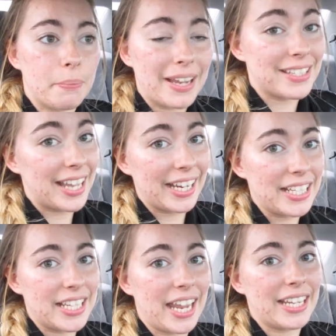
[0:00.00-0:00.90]
my
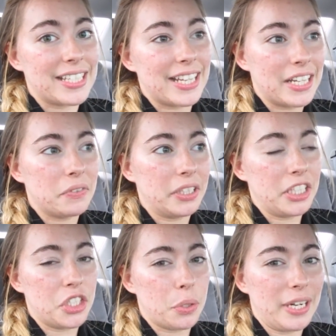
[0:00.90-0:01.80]
second day, because I didn't
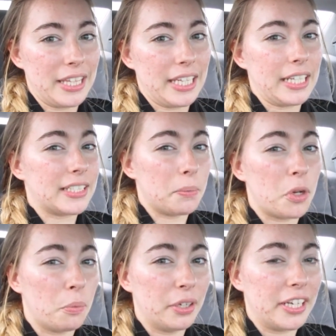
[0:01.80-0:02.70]
really do anything except
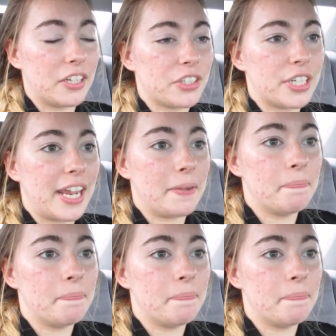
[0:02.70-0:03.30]
homework yesterday.